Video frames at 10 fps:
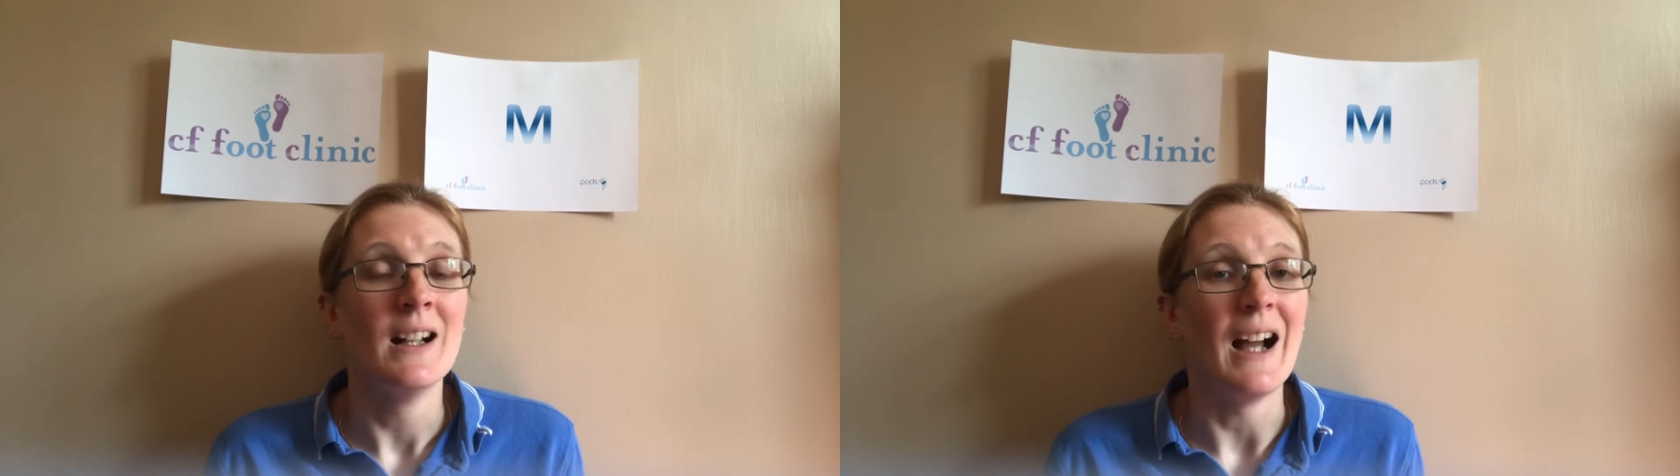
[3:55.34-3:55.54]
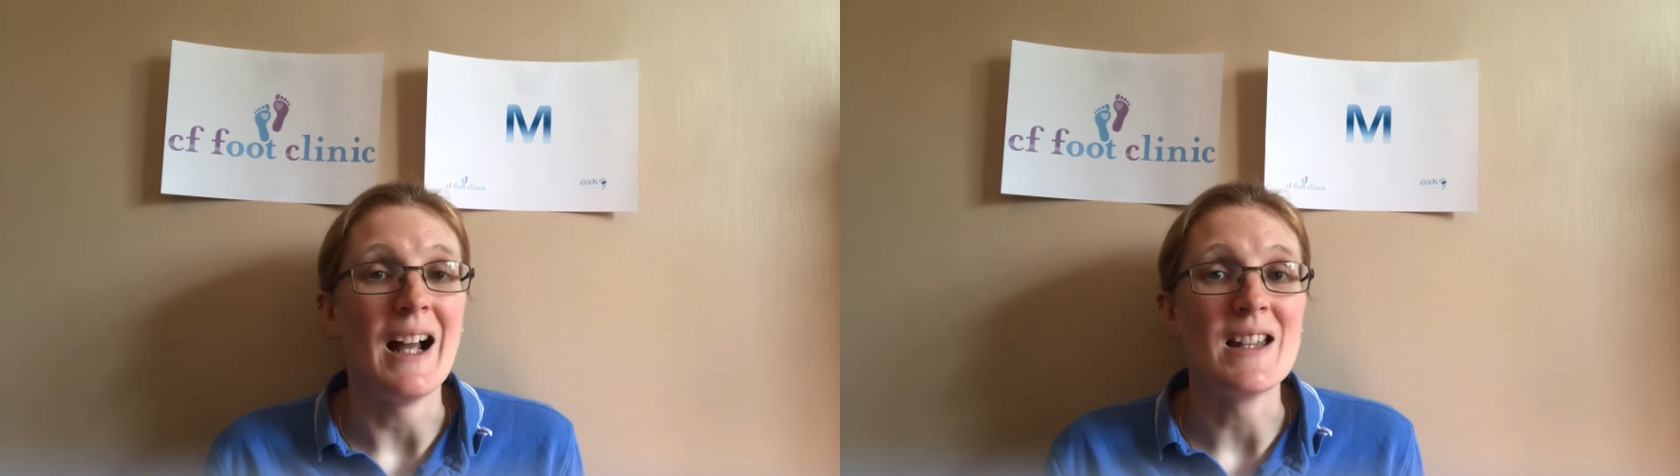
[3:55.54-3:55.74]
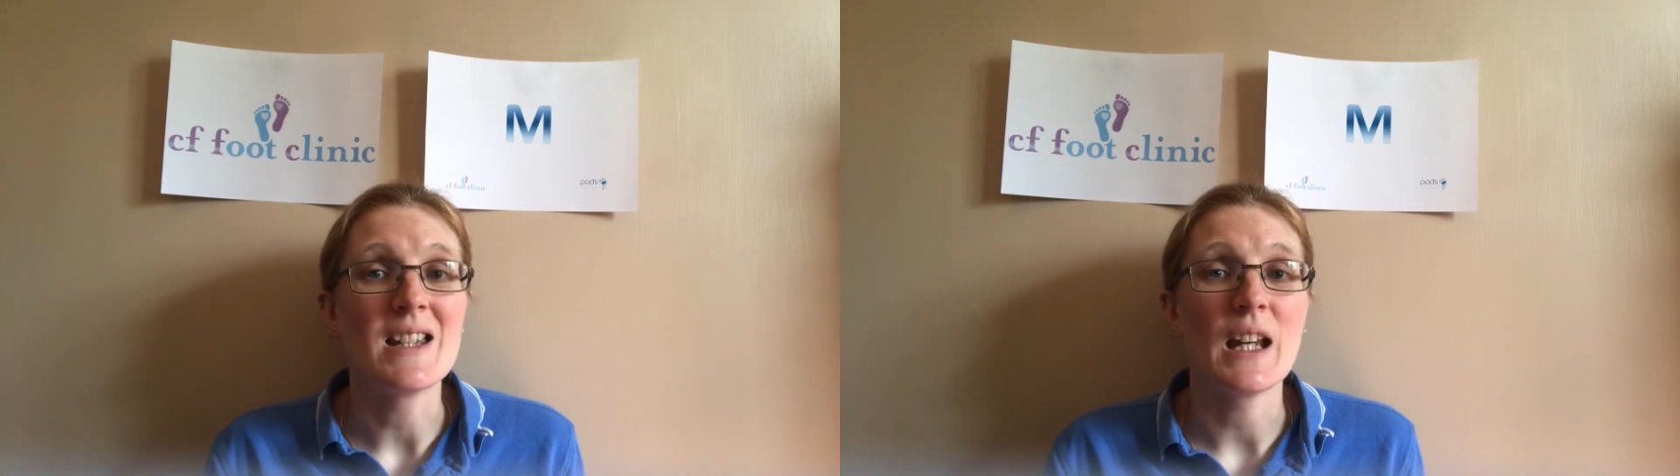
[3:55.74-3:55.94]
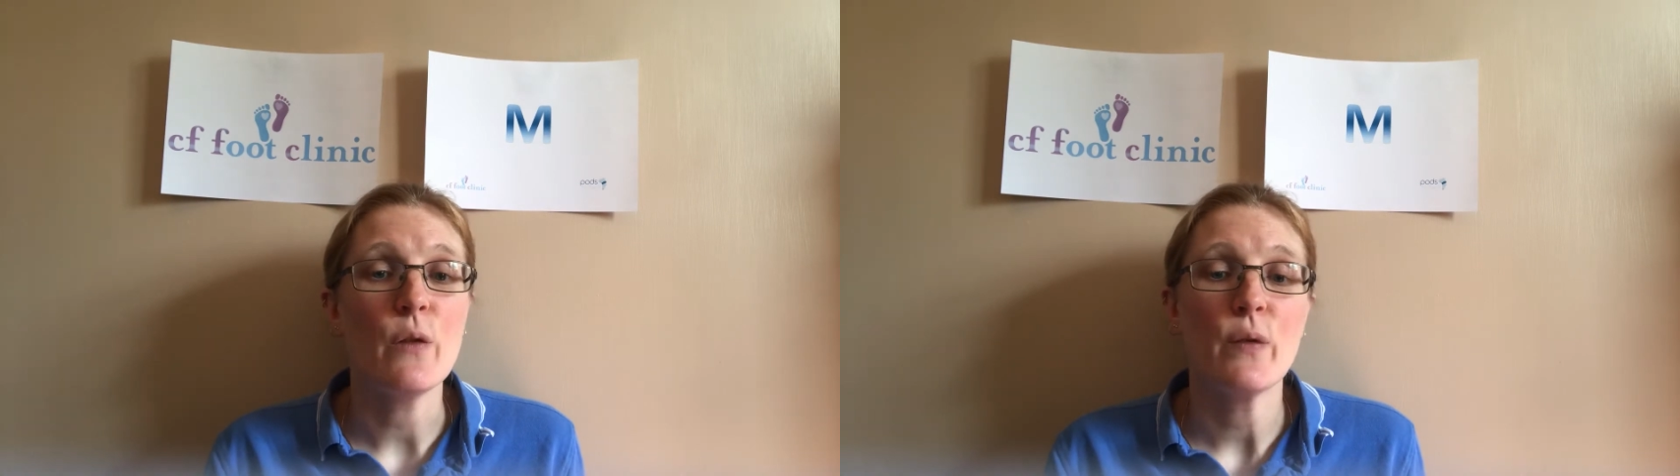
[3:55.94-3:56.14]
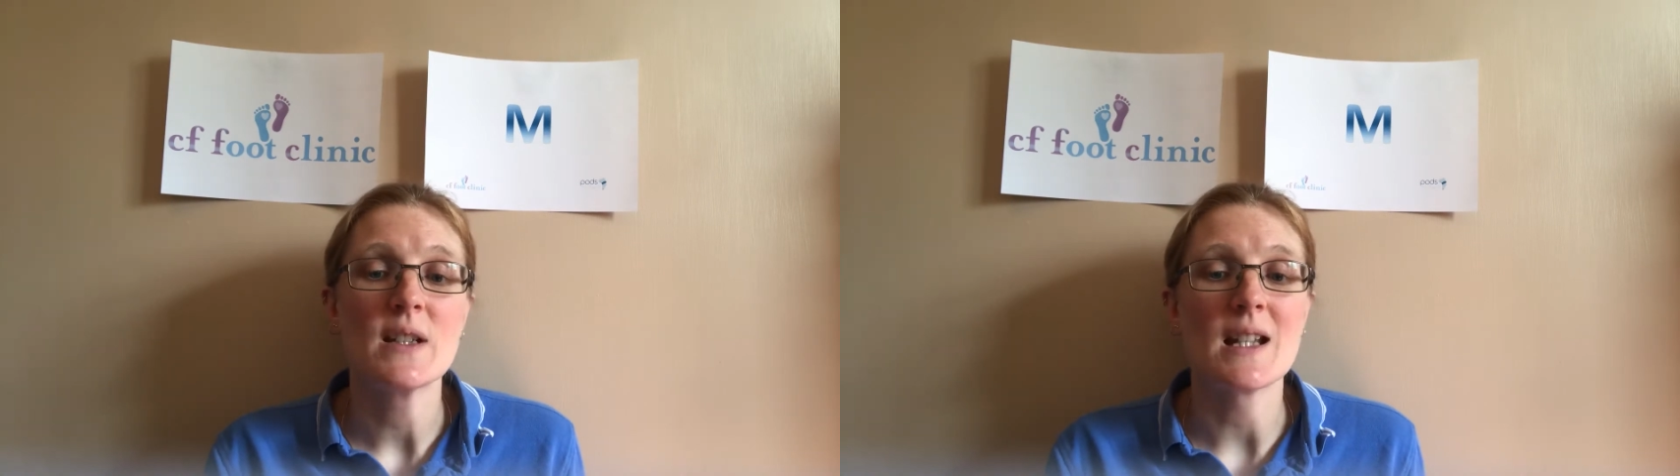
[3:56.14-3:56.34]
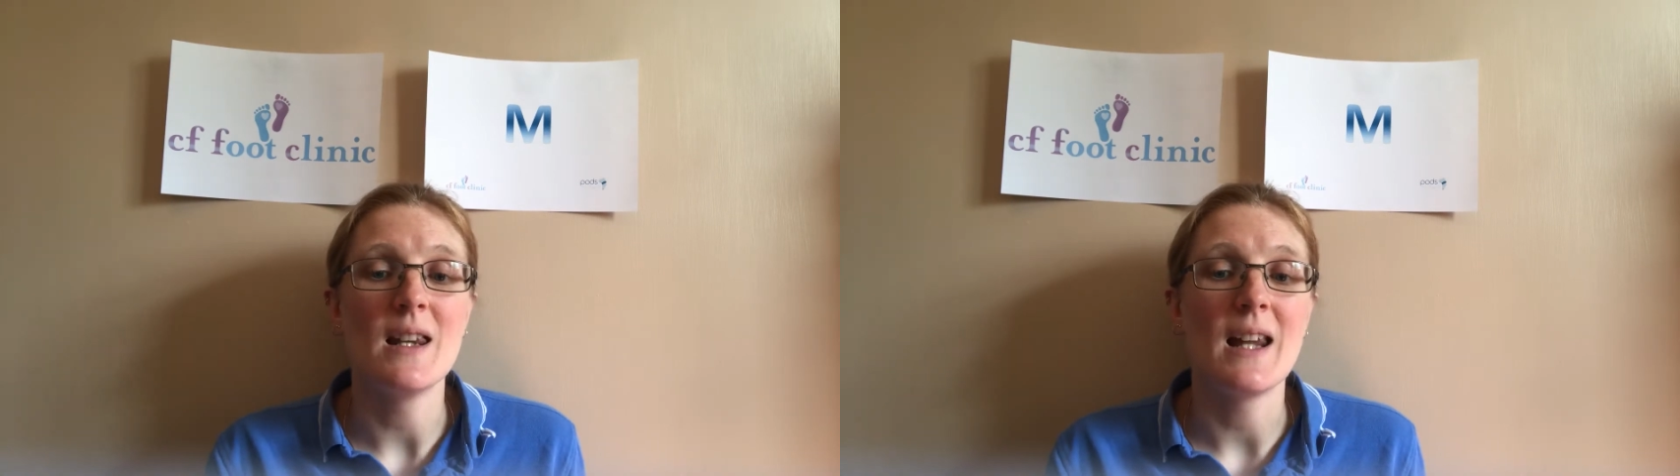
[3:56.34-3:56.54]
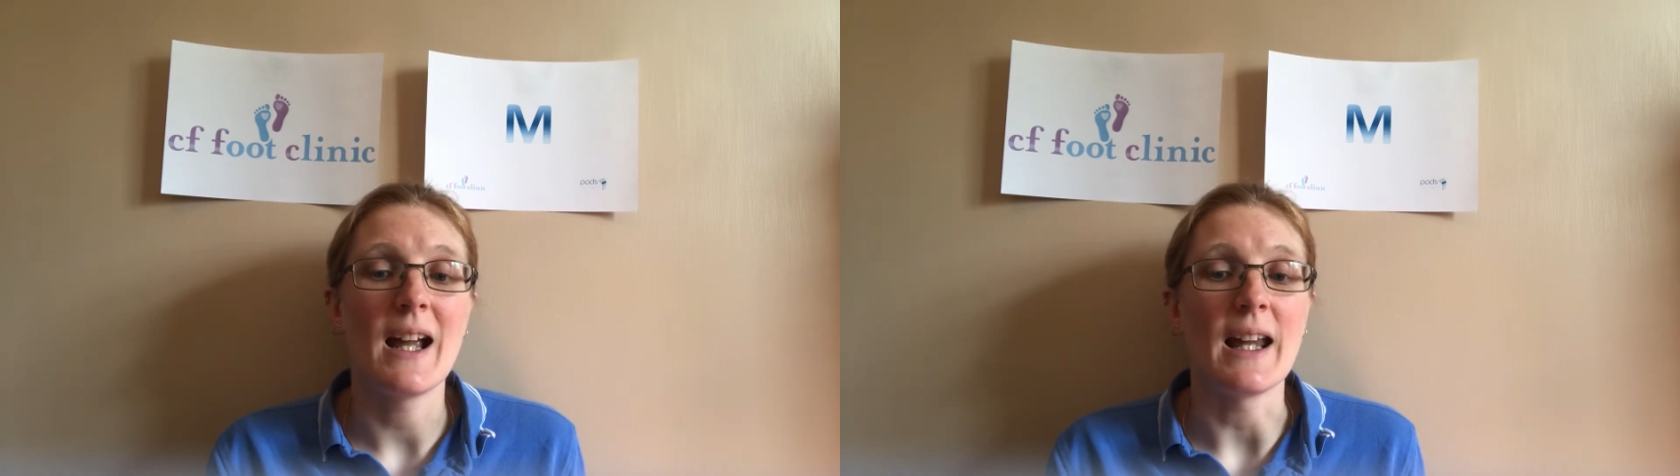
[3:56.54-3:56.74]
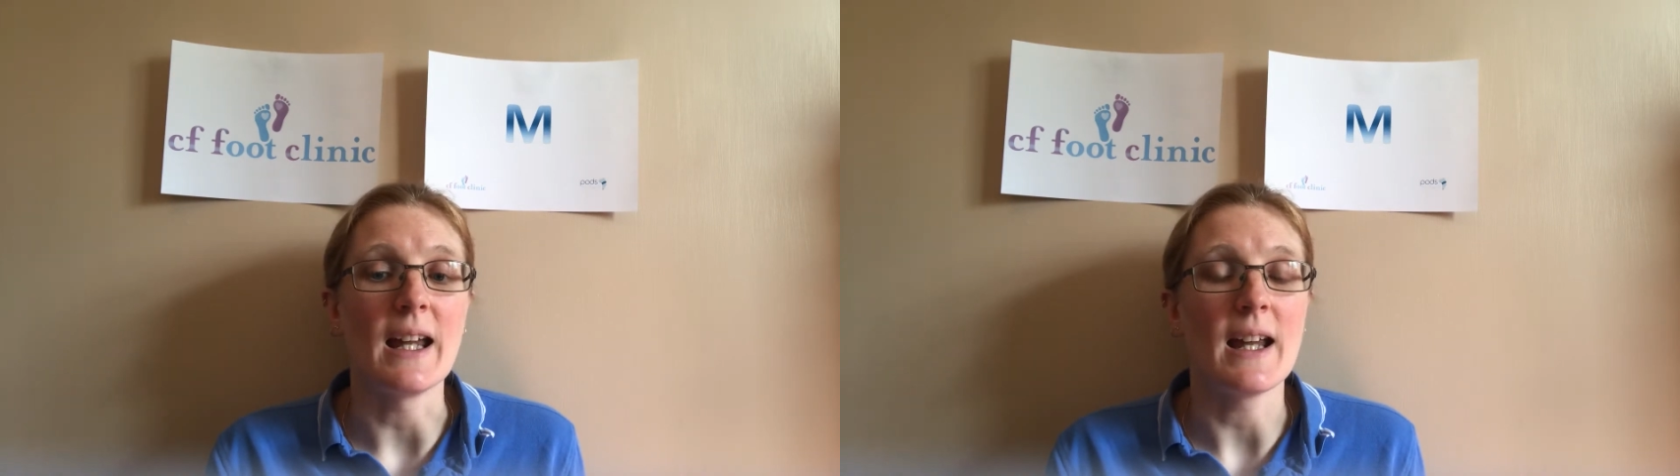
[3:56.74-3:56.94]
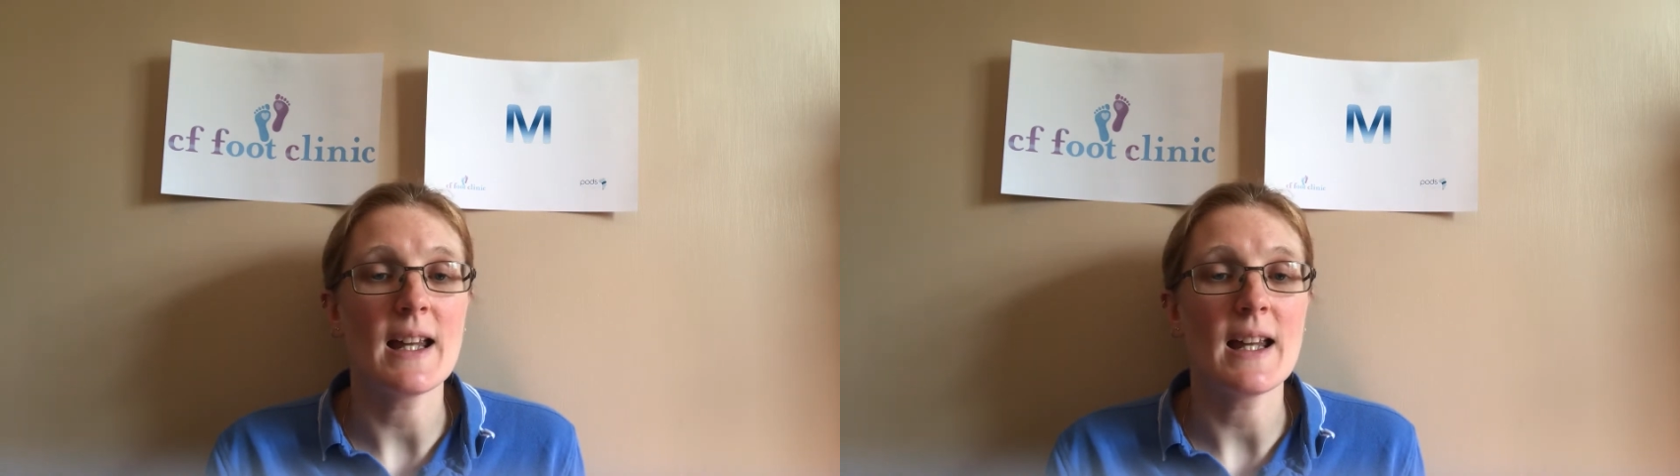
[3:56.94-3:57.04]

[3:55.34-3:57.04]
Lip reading: And D for delay.